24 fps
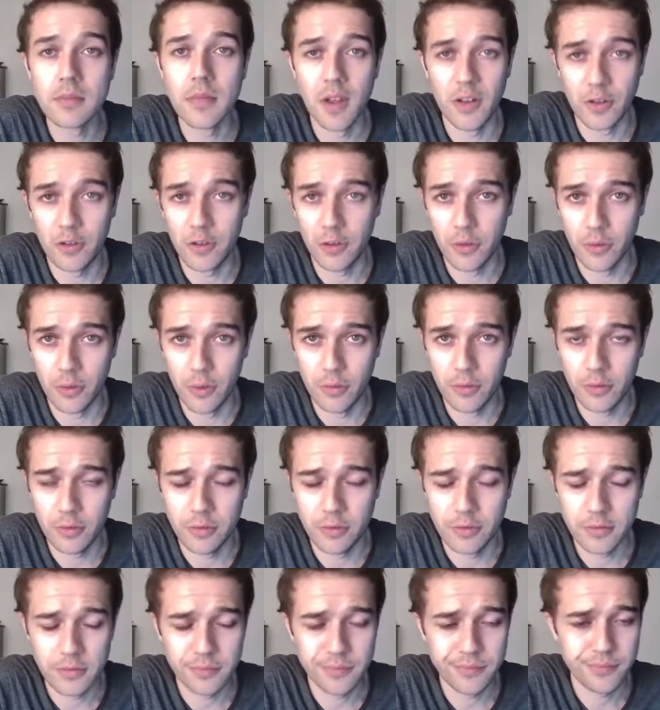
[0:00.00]
Should have,
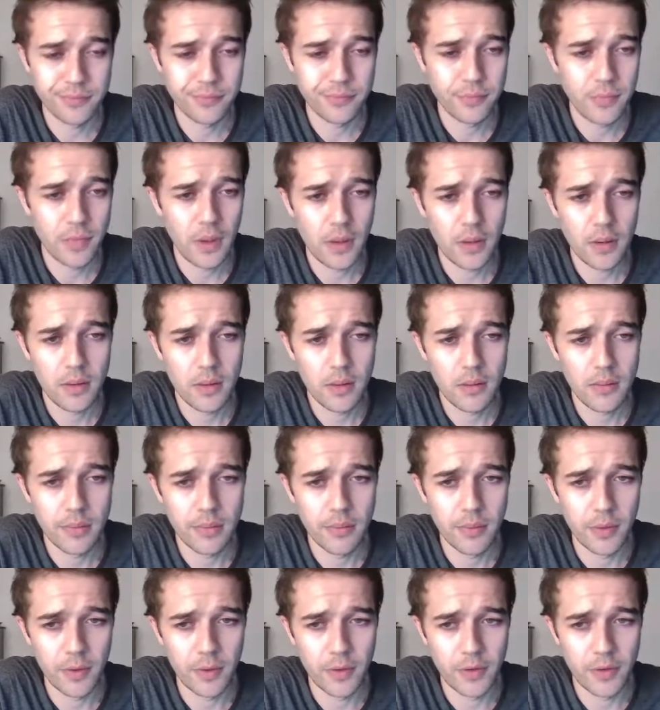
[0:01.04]

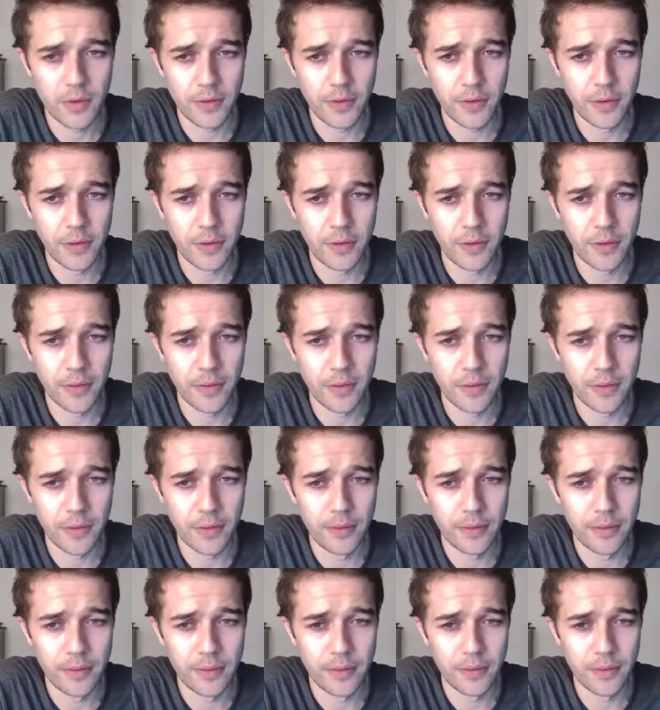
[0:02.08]
but yeah,